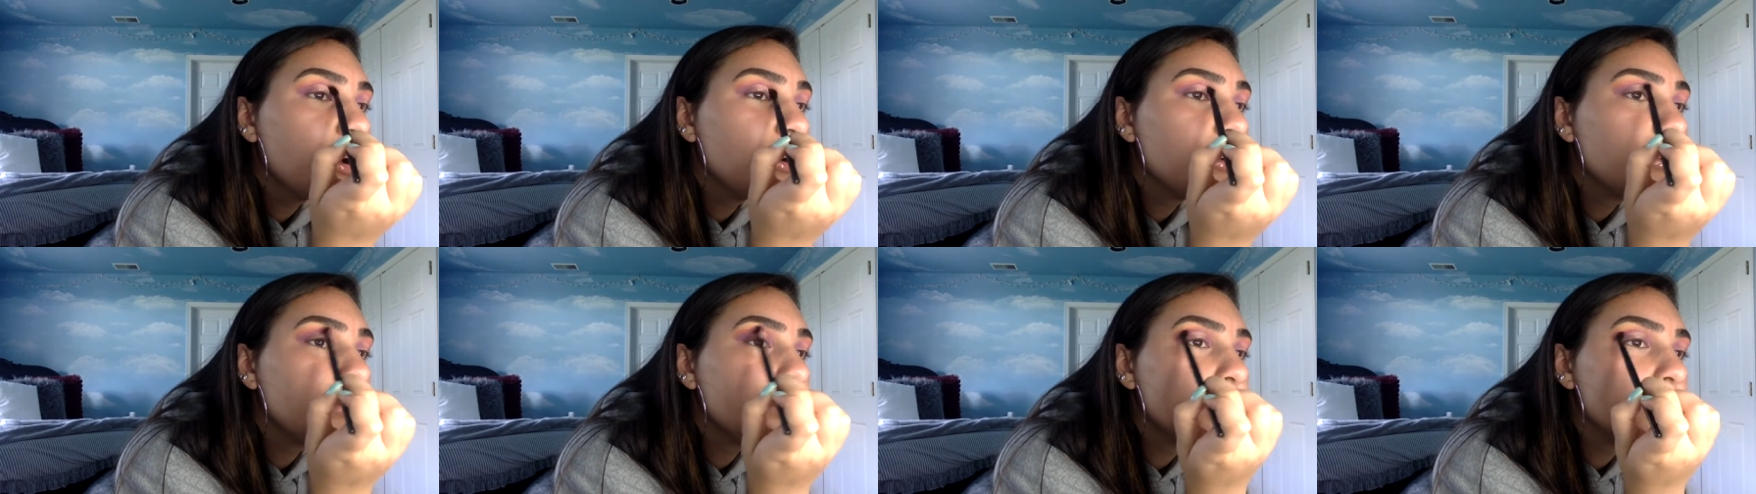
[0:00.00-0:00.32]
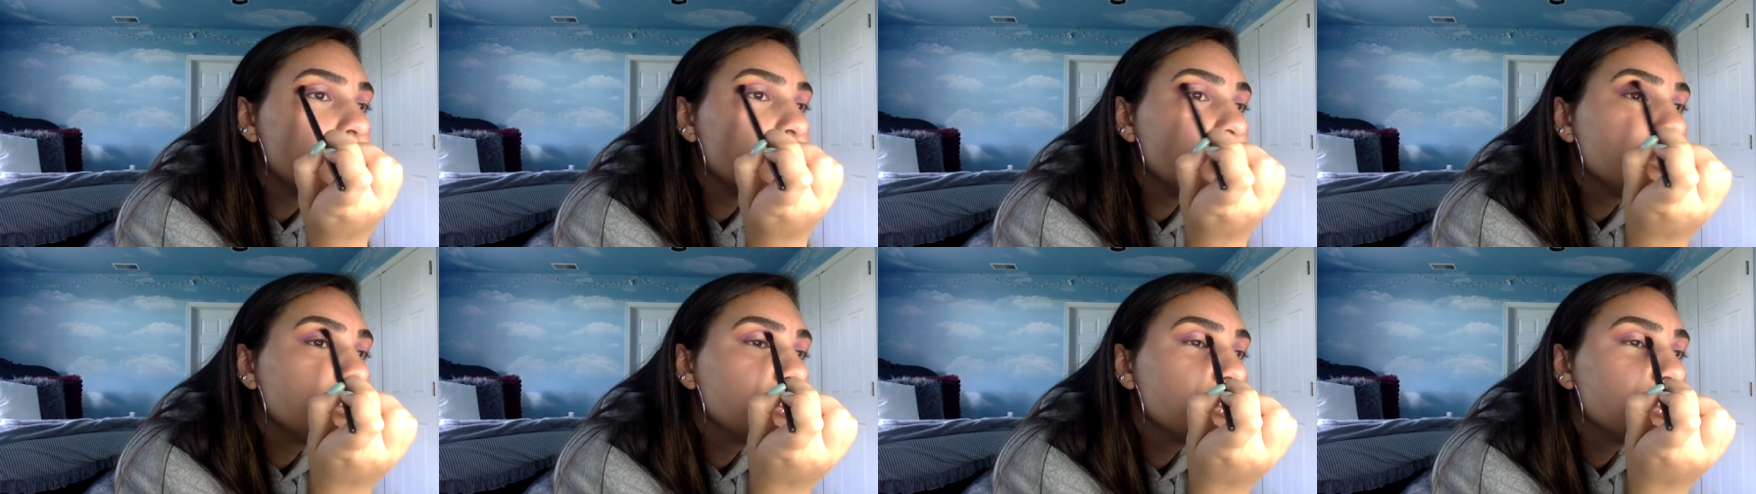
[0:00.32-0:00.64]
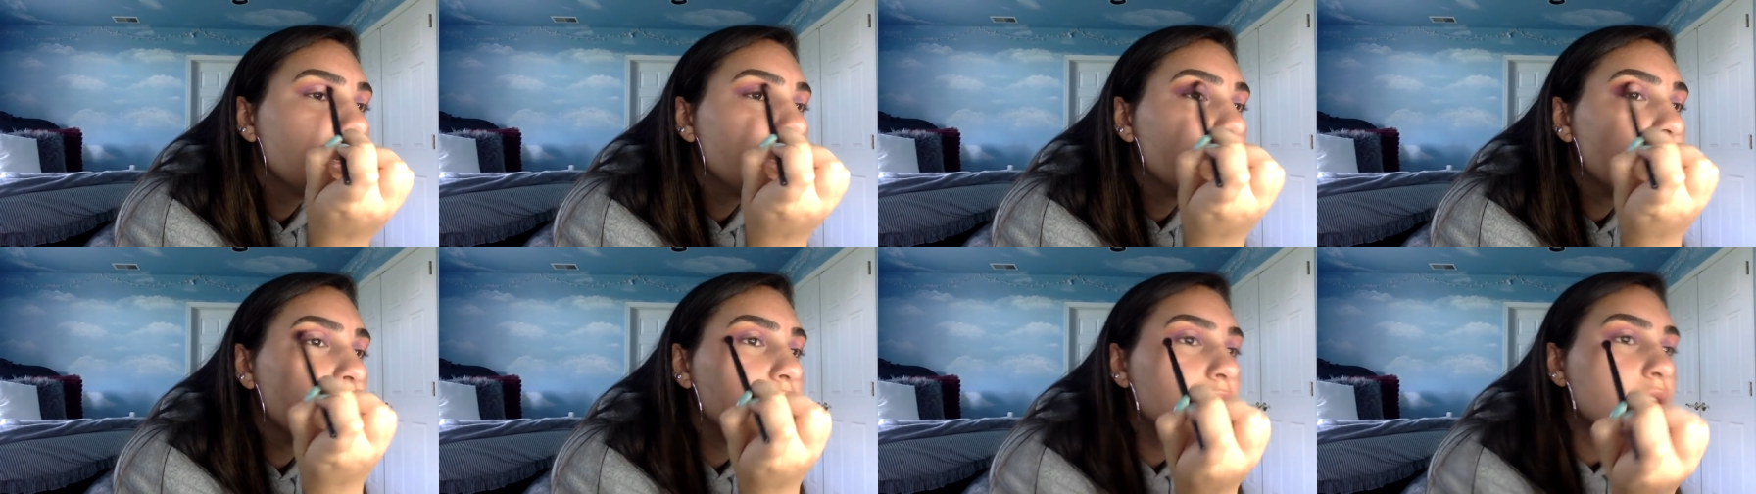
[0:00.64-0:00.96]
up and just
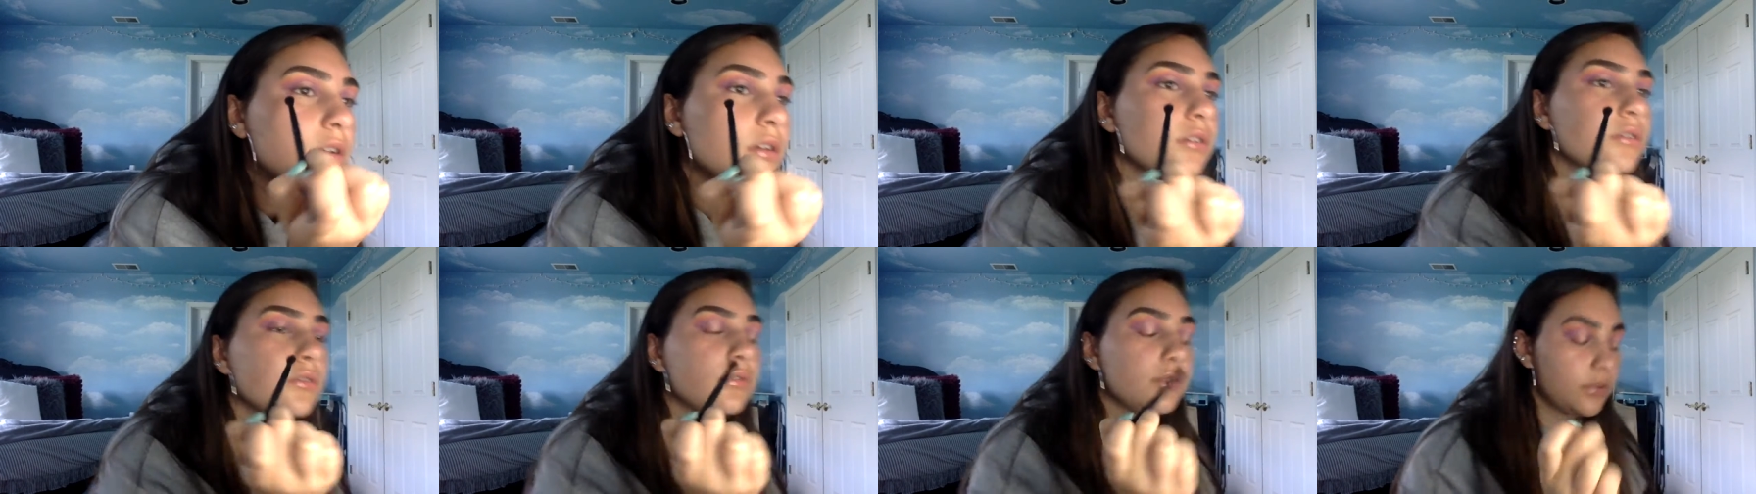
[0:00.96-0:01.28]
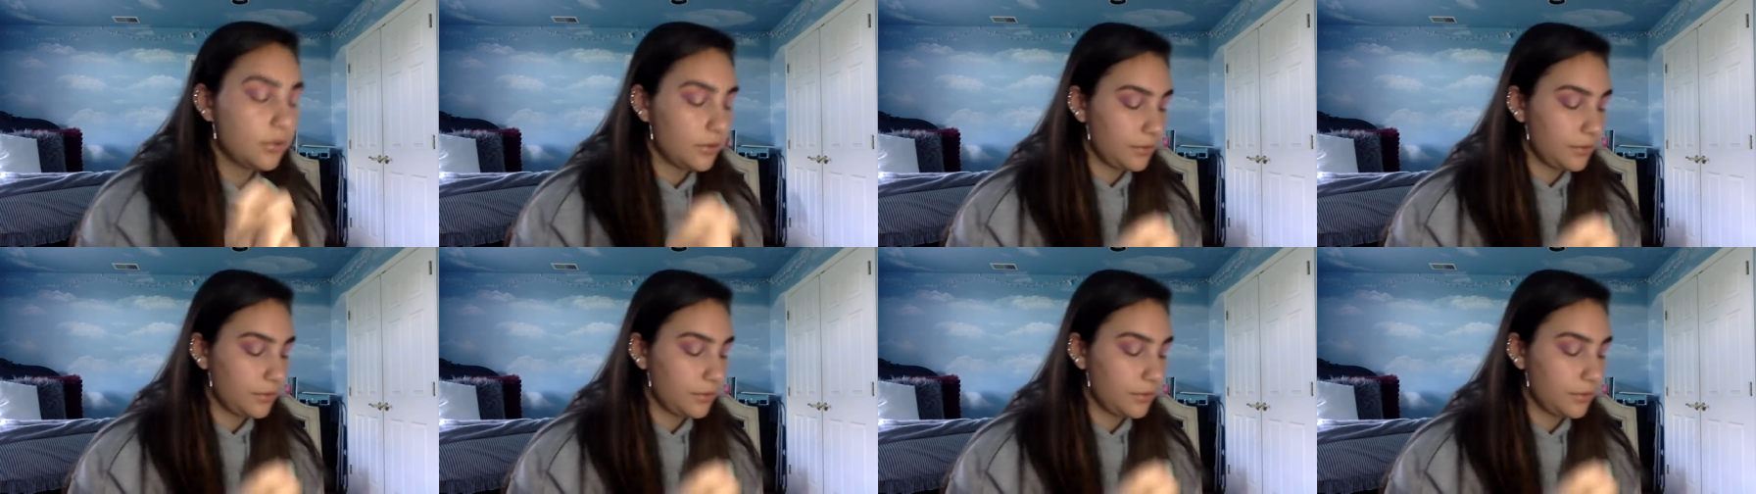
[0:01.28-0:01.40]
kind of